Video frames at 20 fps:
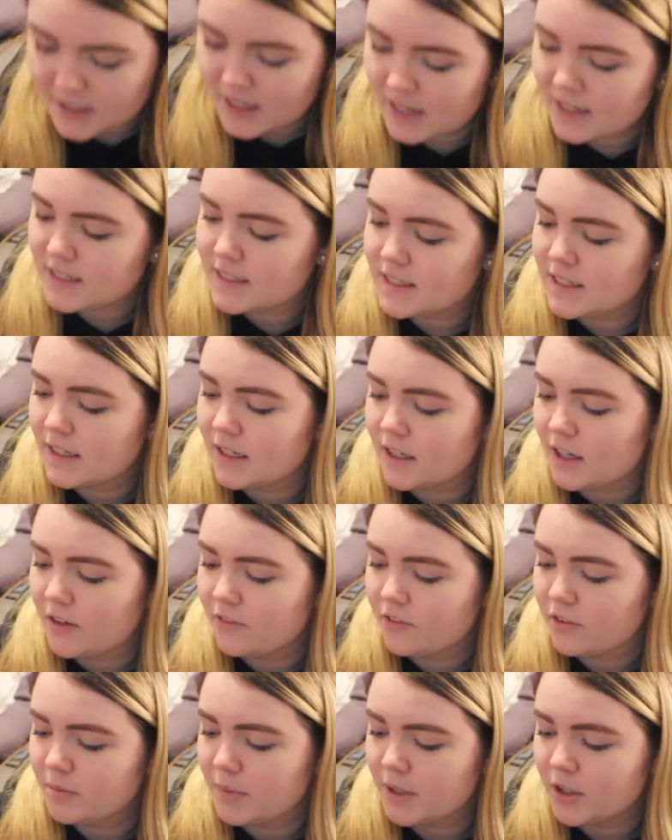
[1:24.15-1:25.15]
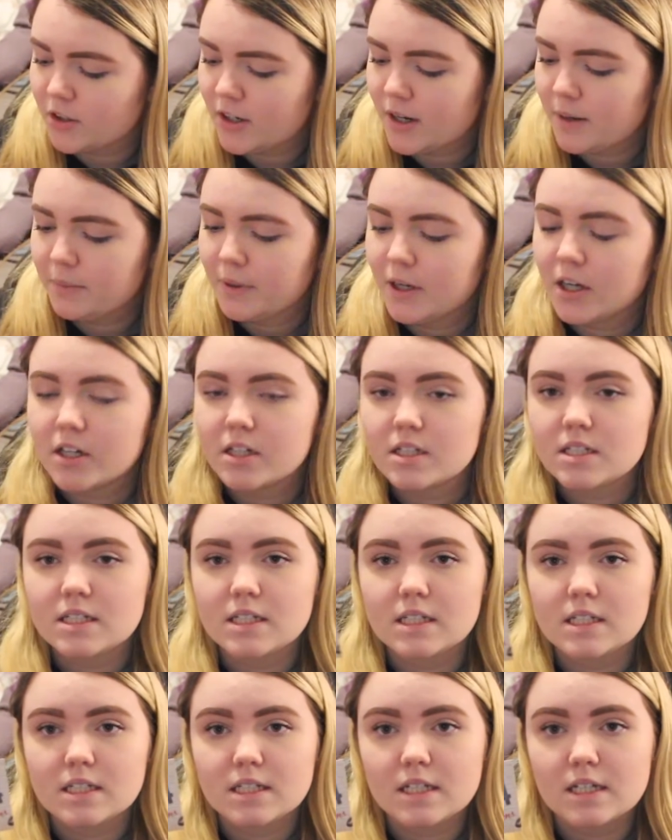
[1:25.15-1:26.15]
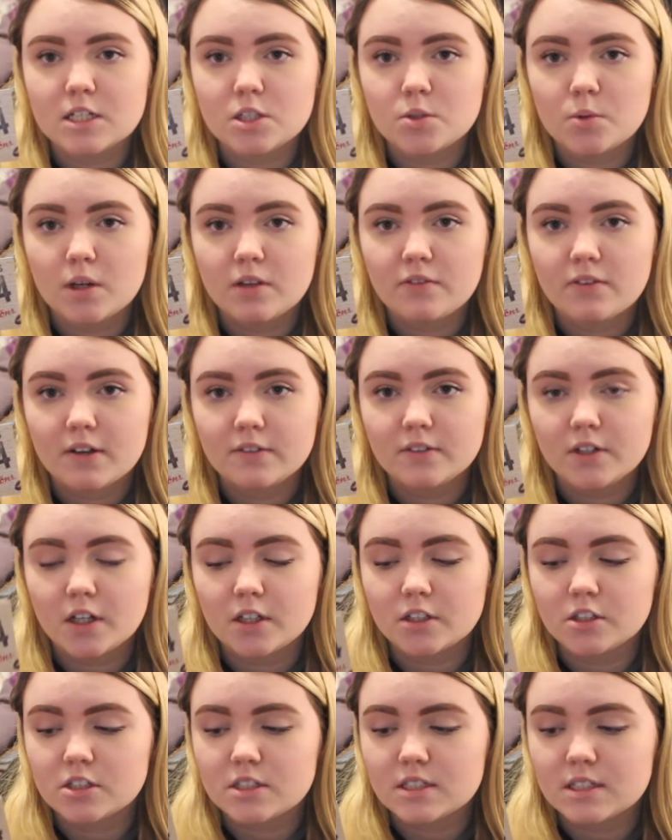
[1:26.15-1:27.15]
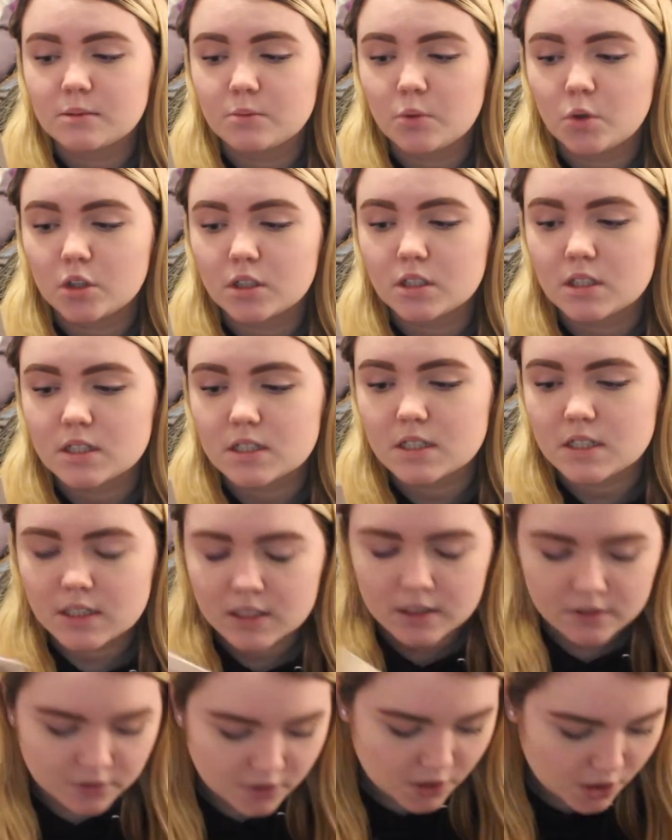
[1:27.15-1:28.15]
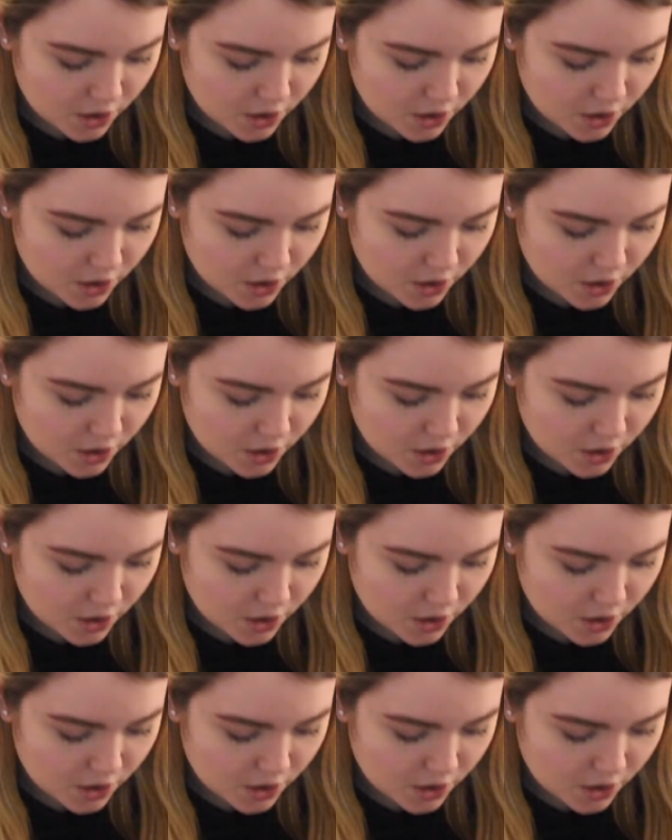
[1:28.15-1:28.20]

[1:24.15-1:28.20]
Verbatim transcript: the next thing I got from my grandparents is a twenty-five dollar Tim Hortons gift